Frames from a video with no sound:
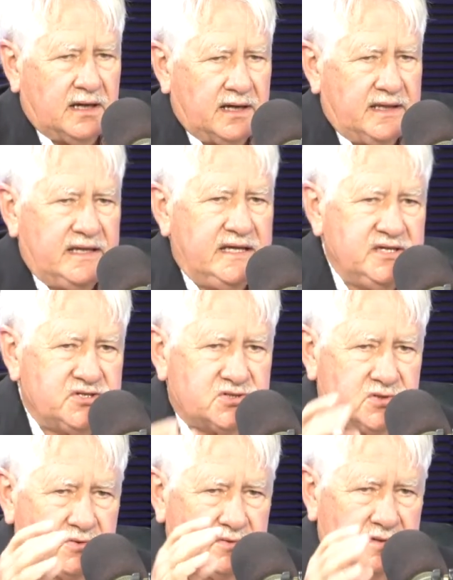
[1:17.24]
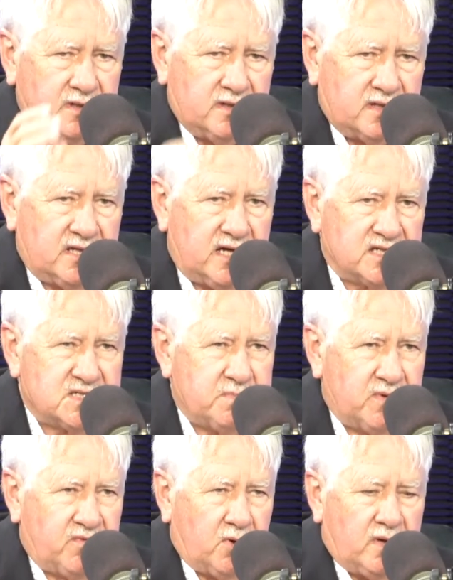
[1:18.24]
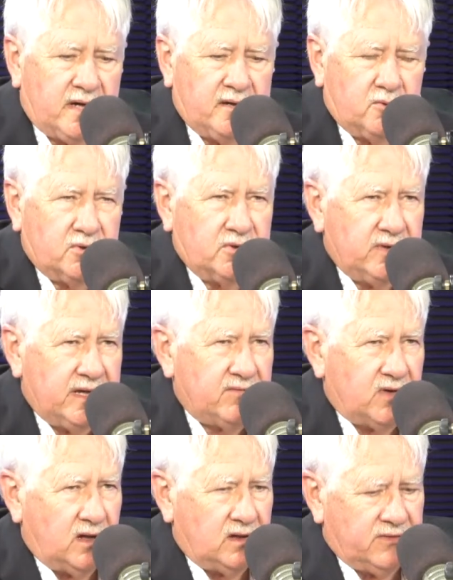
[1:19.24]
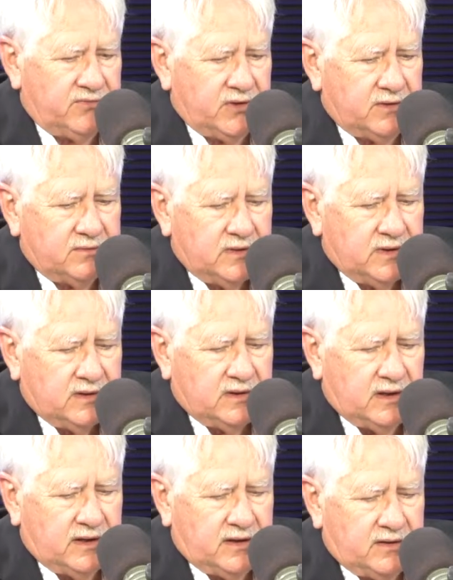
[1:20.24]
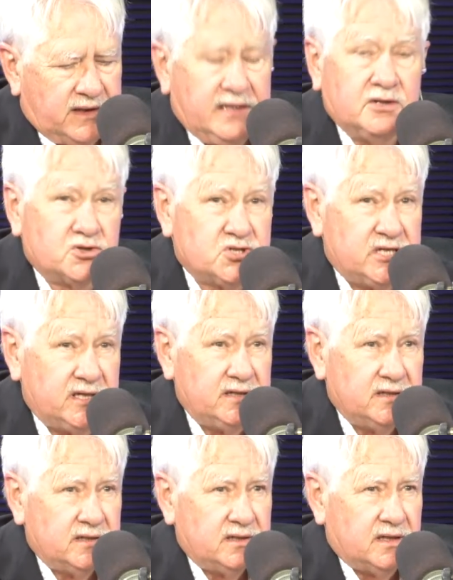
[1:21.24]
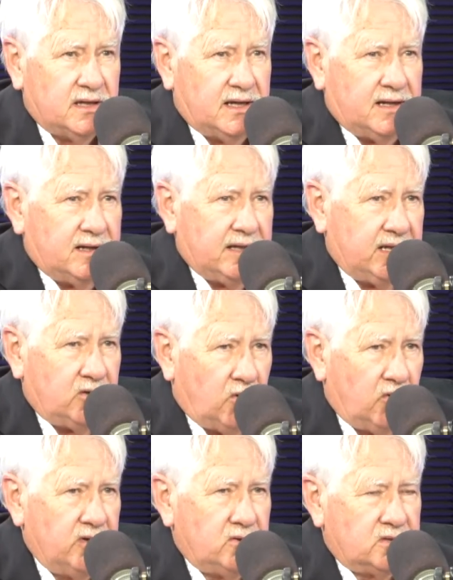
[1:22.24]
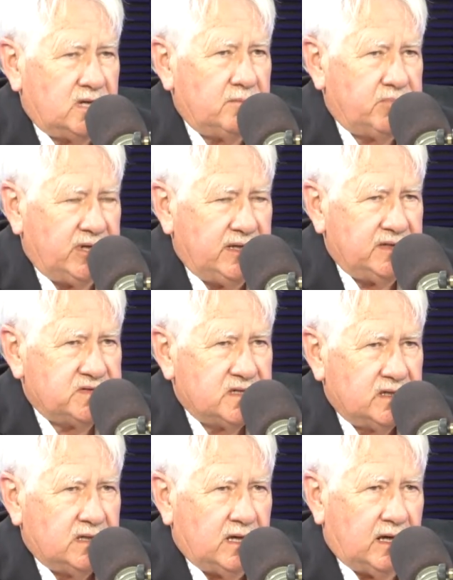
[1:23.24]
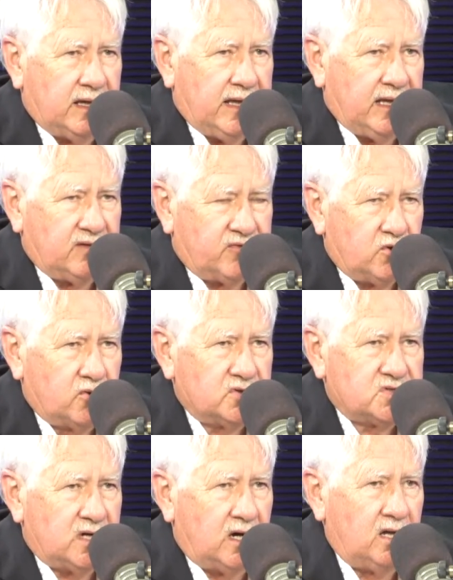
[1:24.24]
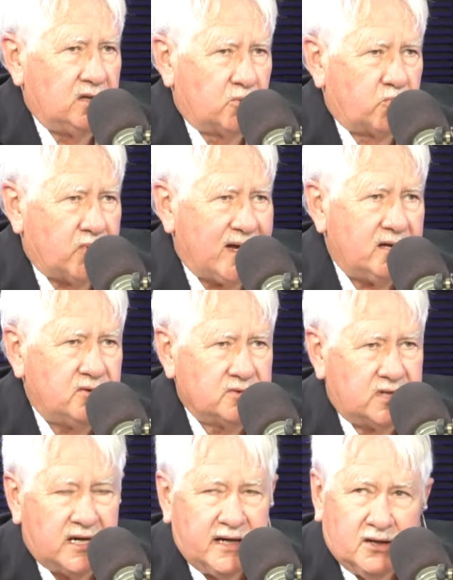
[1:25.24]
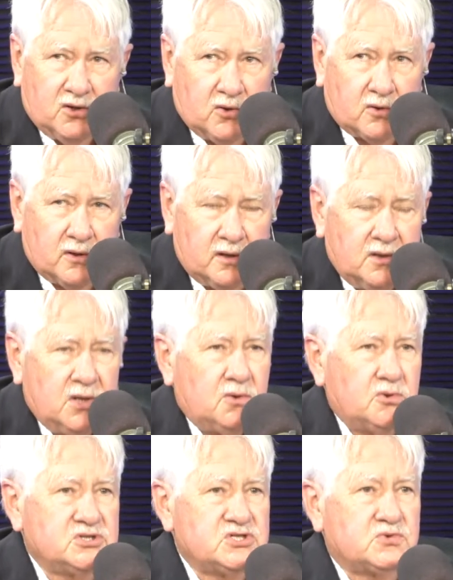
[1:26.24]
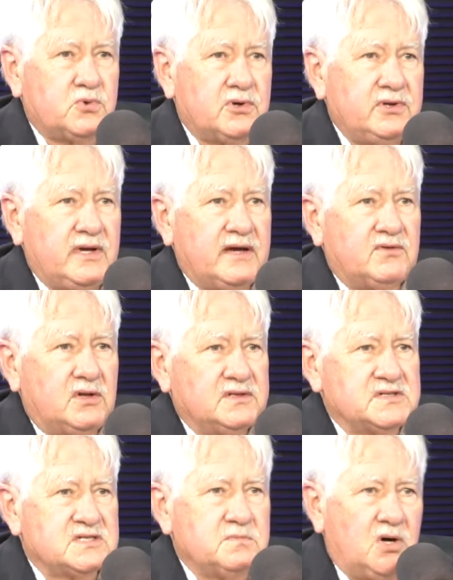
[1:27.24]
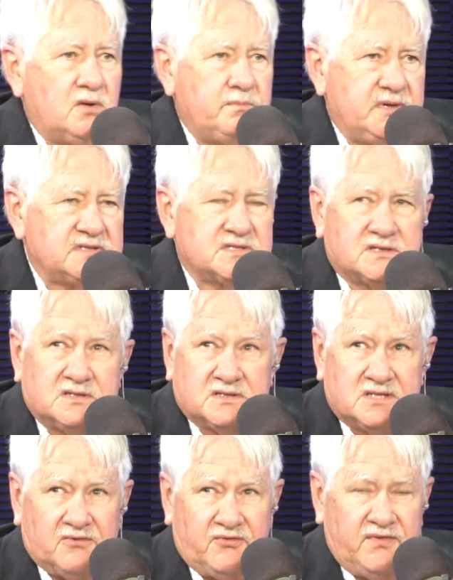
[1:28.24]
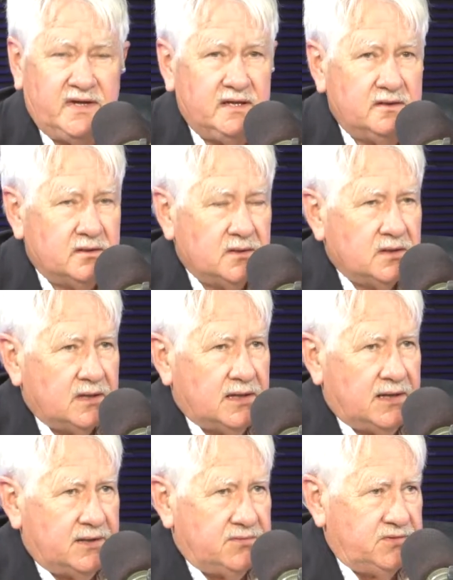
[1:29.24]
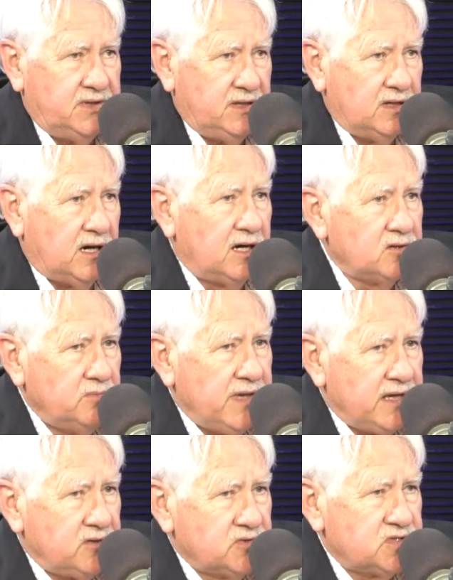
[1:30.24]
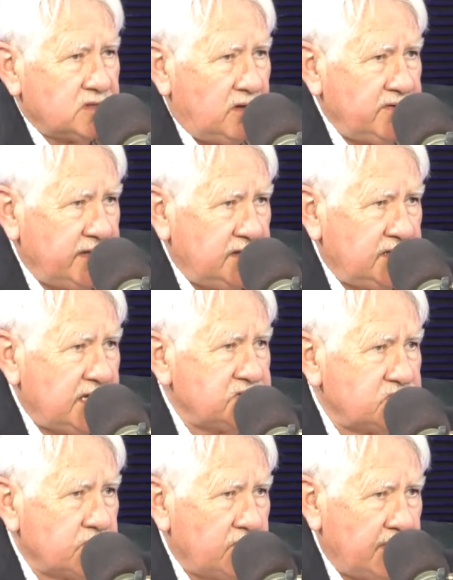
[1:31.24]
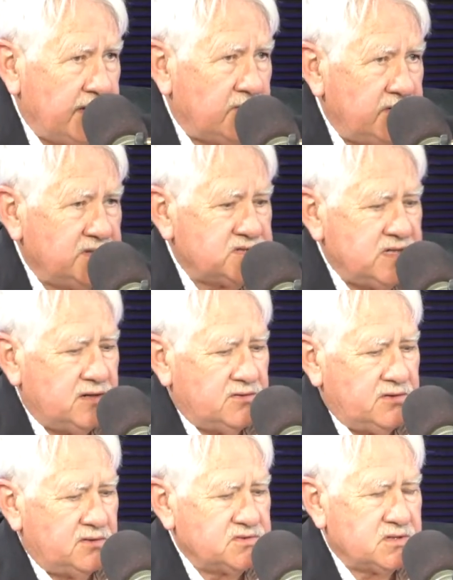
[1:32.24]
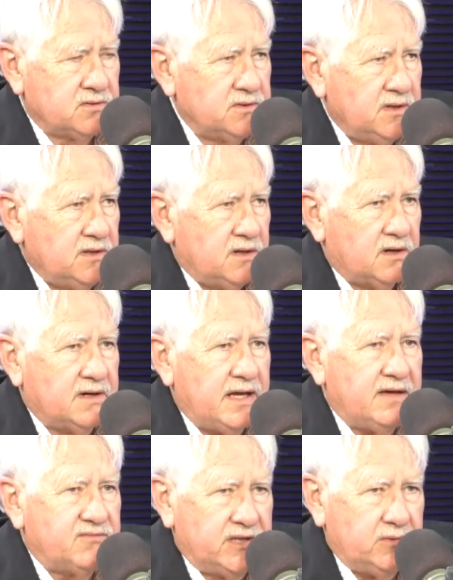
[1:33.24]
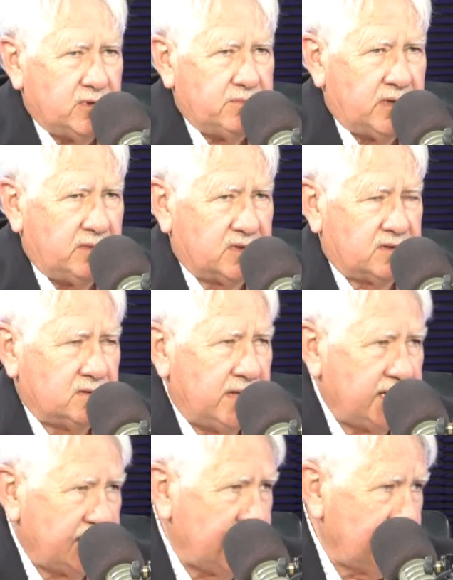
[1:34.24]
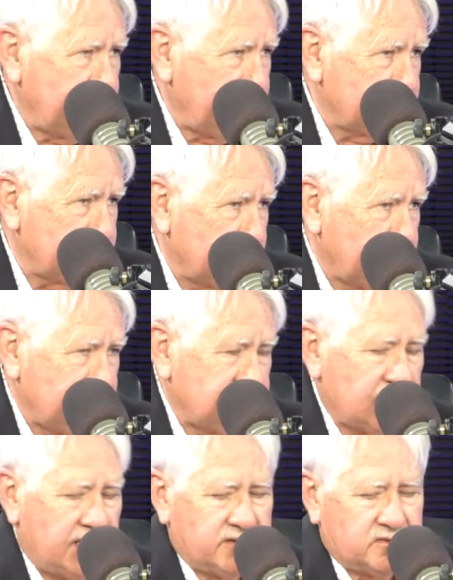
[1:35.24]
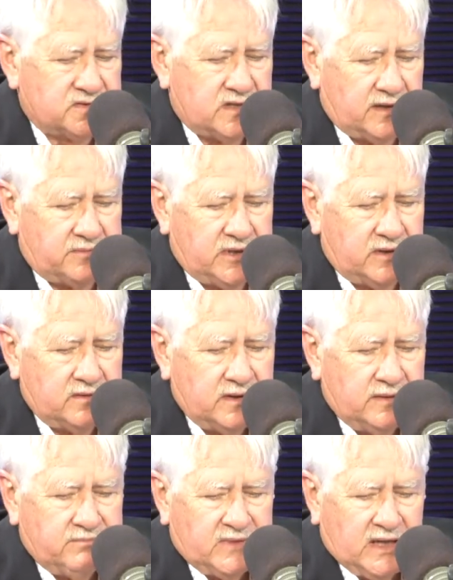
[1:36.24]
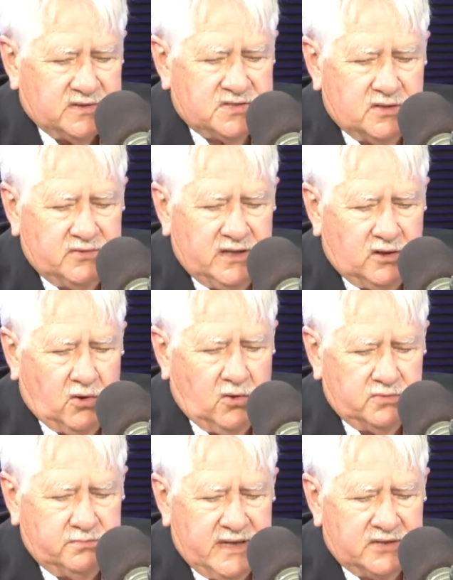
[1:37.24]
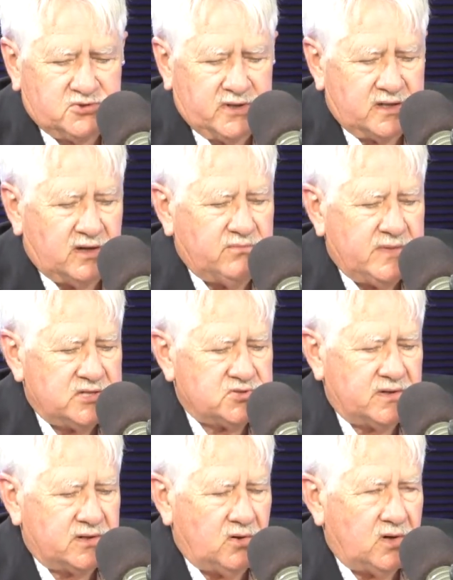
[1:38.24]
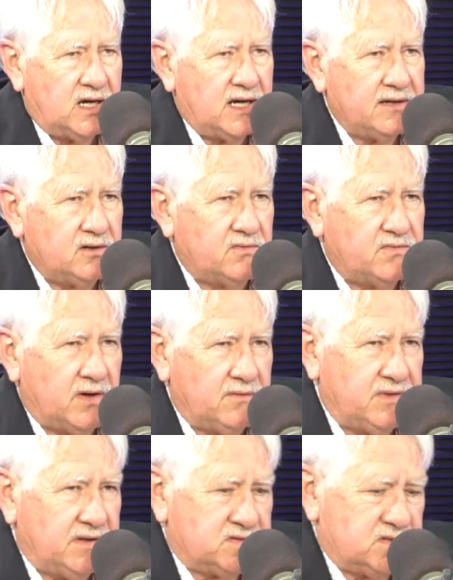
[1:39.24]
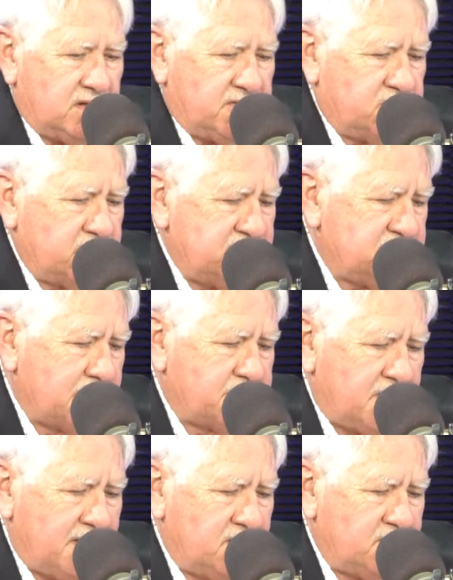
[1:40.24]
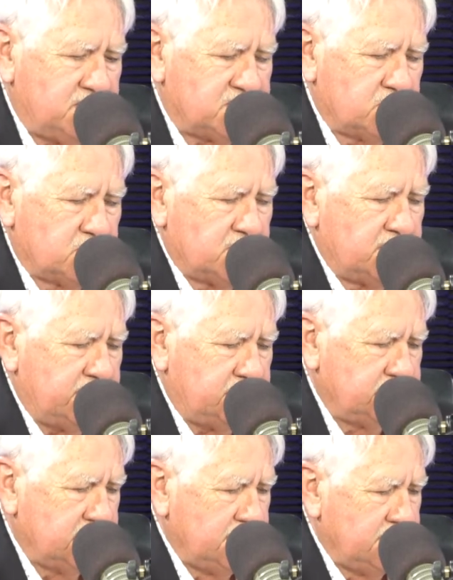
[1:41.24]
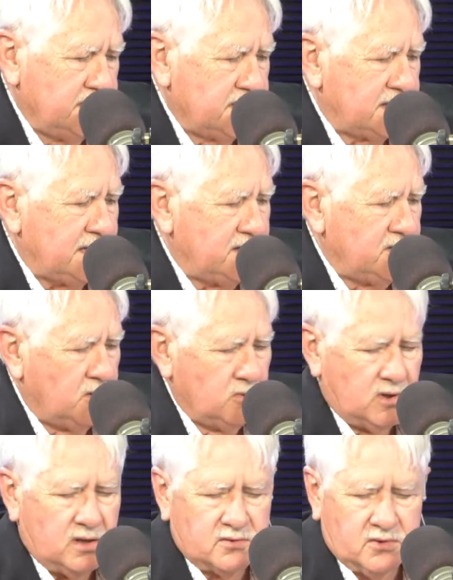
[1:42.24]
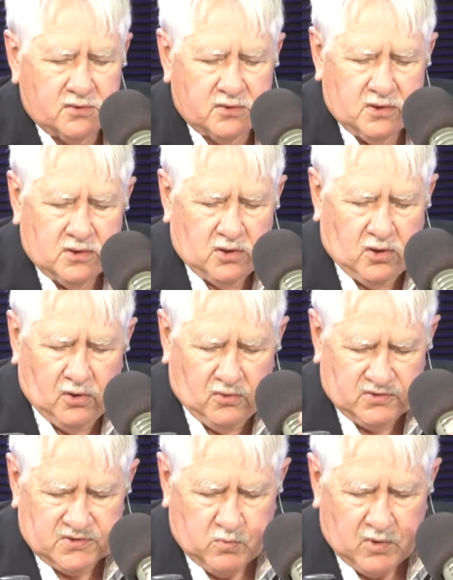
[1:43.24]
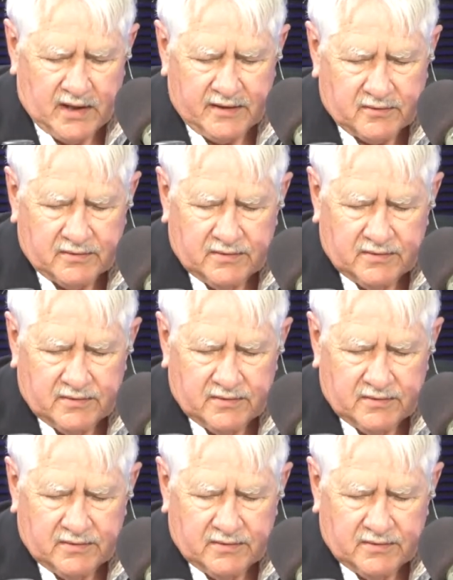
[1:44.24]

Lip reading: eastern cusp of Ohio, where you have all of the energy and oil companies, and of course all around Cuyahoga, which is where you have all the small businesses that feed the automakers and all the industrial areas there, and those are heavily Republican, Lake County and some of these others up there. So the old metric of measuring Ohio of these three separate areas really kind of no longer holds water.